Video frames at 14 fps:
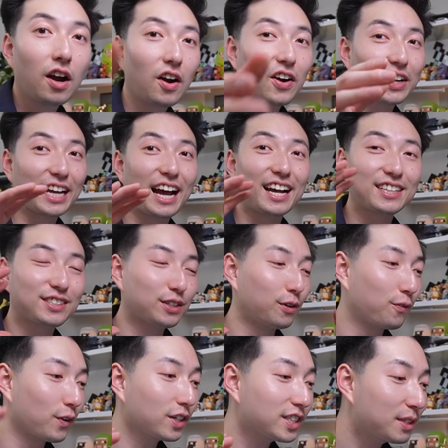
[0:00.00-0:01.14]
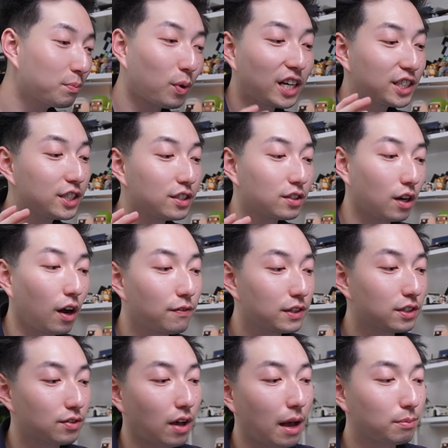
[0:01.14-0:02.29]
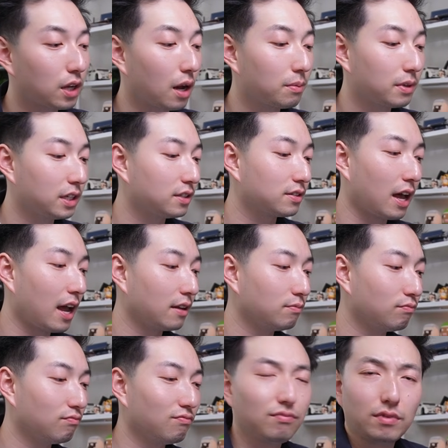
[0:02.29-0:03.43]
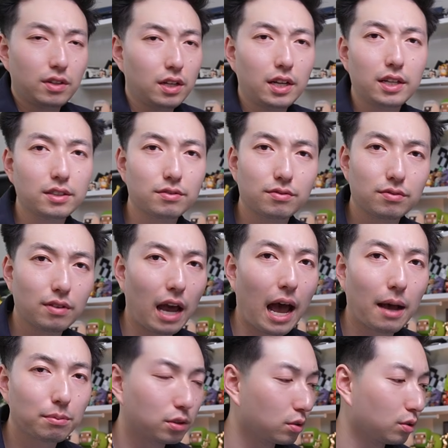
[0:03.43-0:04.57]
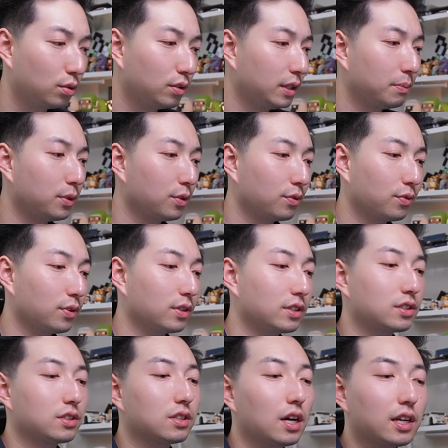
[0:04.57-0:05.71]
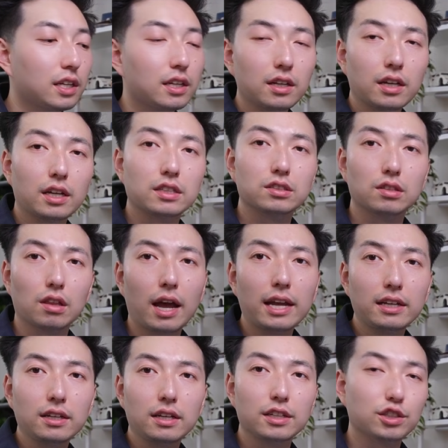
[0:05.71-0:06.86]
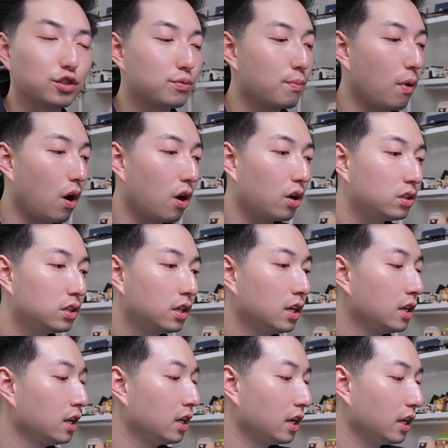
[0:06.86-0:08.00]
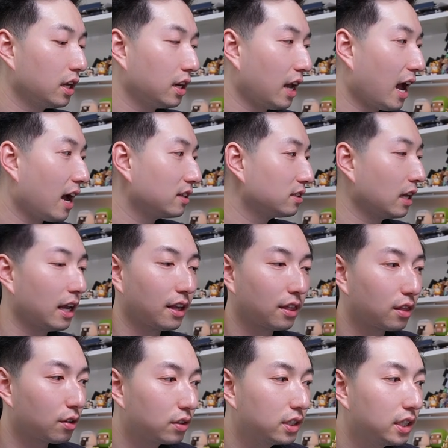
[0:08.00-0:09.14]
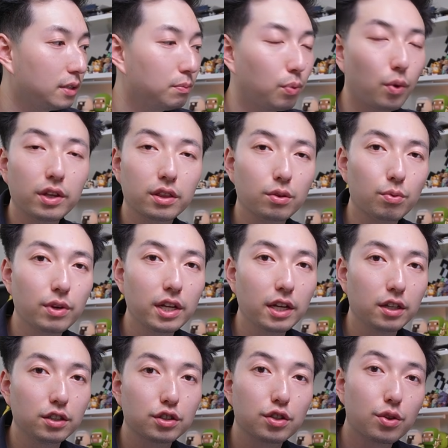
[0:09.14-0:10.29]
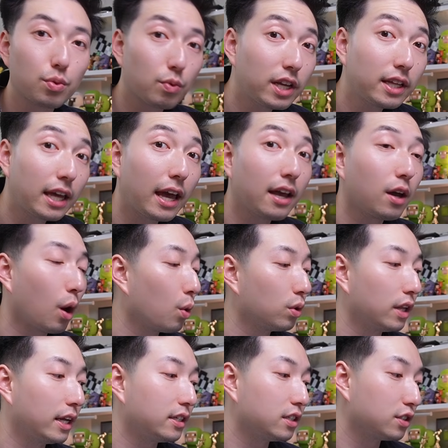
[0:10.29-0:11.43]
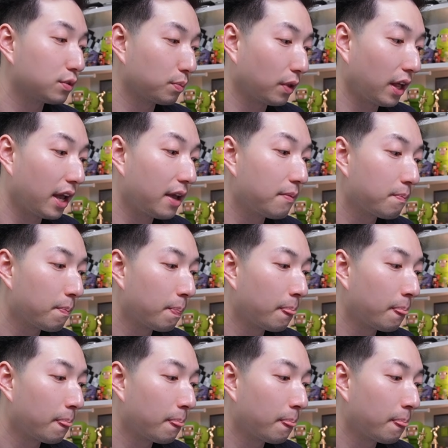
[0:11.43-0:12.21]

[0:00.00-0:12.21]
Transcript: Alright guys, so first impressions of this laptop is that it's absolutely beautiful. It's stunning, it's light, it's small. It has a 13.3 inch 3K OLED display.